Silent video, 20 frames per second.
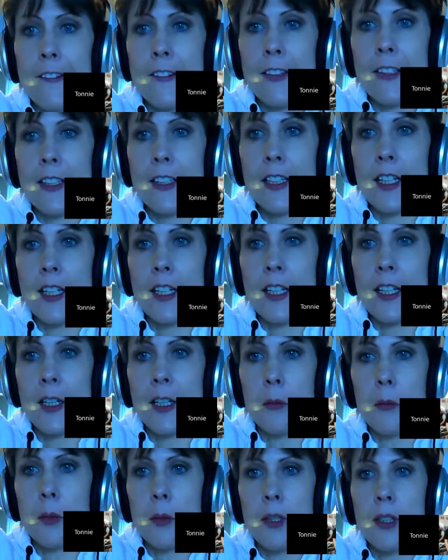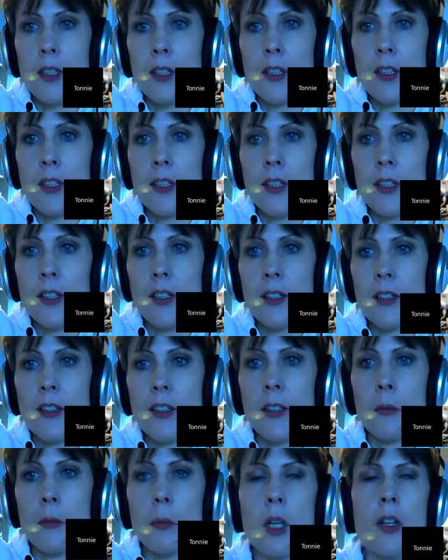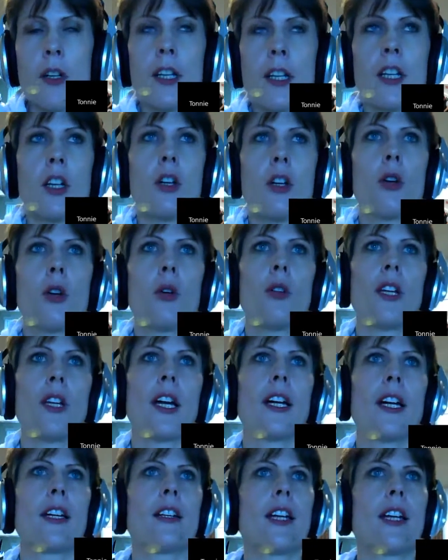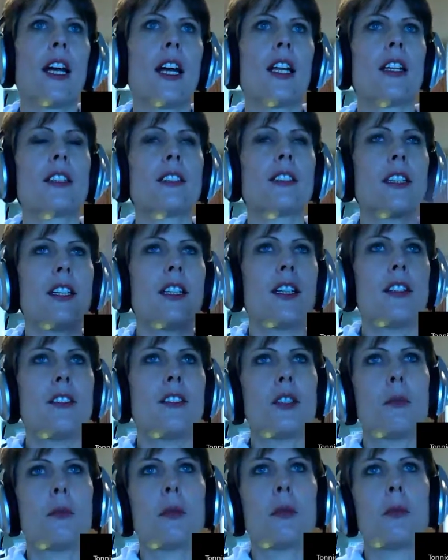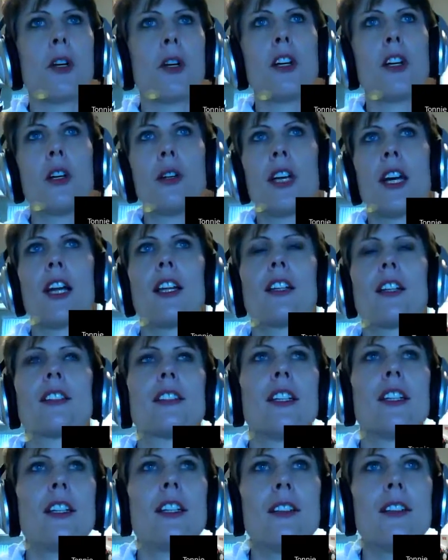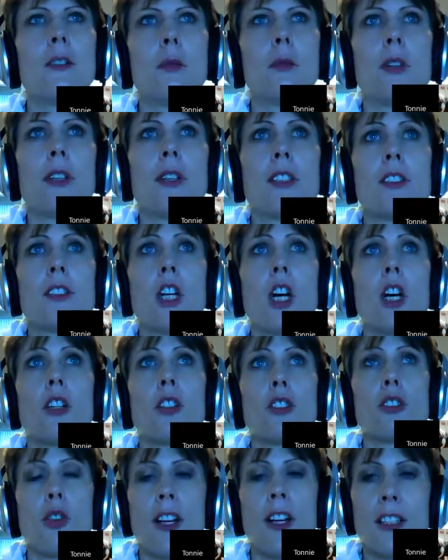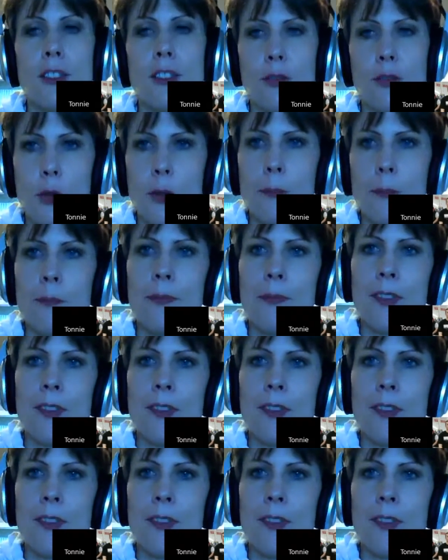game, the Mario Galaxy, Super Mario Galaxy, where the stars transform?